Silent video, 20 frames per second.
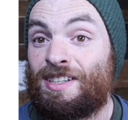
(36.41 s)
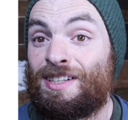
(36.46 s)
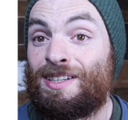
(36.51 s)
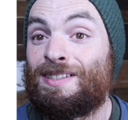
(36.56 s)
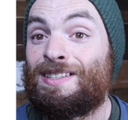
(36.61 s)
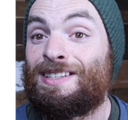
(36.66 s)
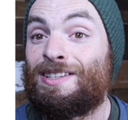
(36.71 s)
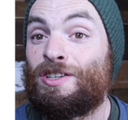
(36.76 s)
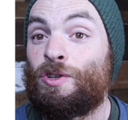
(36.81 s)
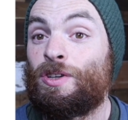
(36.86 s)

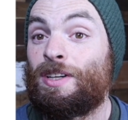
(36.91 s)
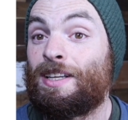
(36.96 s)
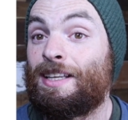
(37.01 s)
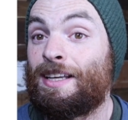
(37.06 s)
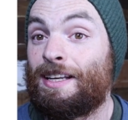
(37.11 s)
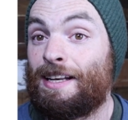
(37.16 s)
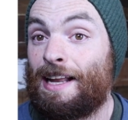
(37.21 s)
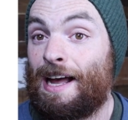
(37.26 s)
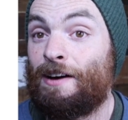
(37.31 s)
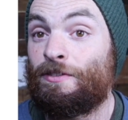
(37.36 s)
continue to
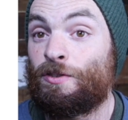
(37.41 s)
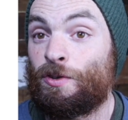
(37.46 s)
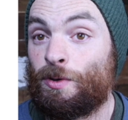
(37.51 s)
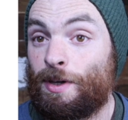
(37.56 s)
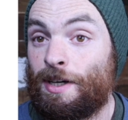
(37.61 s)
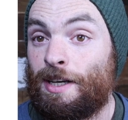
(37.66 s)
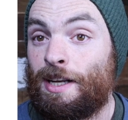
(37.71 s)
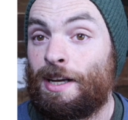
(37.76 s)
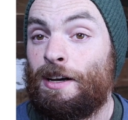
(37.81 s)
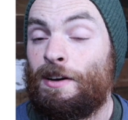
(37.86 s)
get
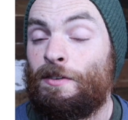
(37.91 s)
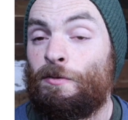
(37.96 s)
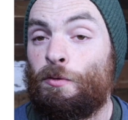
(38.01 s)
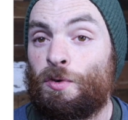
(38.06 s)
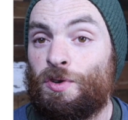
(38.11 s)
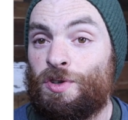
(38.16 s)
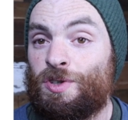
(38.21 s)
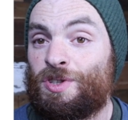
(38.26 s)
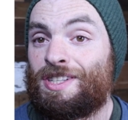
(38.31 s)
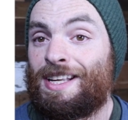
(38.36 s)
after it
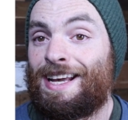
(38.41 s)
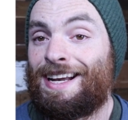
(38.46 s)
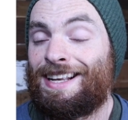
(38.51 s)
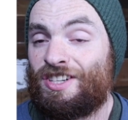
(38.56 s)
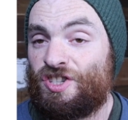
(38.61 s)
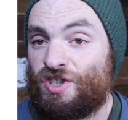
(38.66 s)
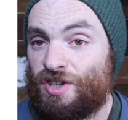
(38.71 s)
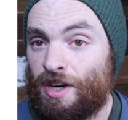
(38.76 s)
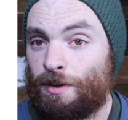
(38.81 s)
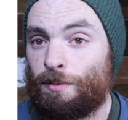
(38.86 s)
for just that
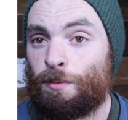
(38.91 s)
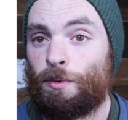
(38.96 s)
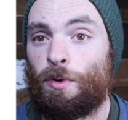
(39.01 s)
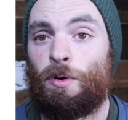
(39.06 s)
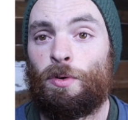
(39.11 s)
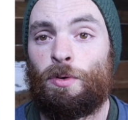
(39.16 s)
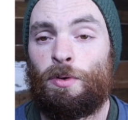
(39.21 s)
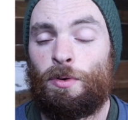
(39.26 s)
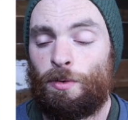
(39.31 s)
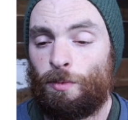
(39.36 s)

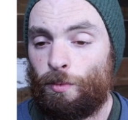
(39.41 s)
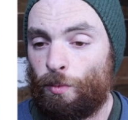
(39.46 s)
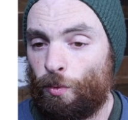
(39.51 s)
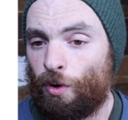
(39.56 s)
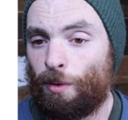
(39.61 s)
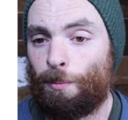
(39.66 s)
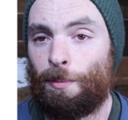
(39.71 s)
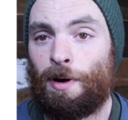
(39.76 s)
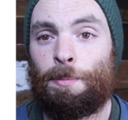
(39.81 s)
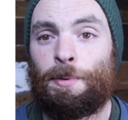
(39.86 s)
general
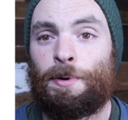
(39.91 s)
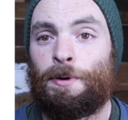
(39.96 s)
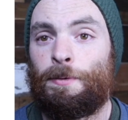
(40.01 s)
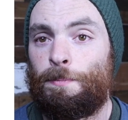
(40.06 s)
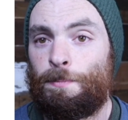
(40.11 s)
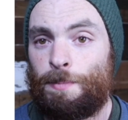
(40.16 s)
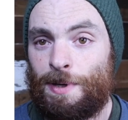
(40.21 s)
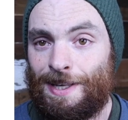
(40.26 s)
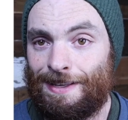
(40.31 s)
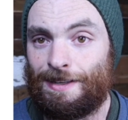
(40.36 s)
warm-up
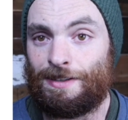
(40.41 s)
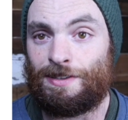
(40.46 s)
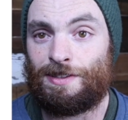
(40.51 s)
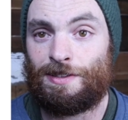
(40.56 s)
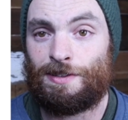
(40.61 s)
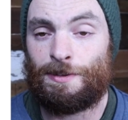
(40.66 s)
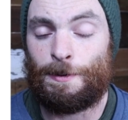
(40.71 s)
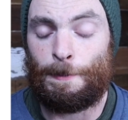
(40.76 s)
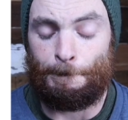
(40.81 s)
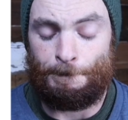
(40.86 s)

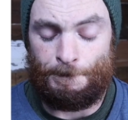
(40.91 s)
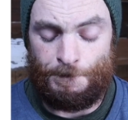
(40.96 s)
piece.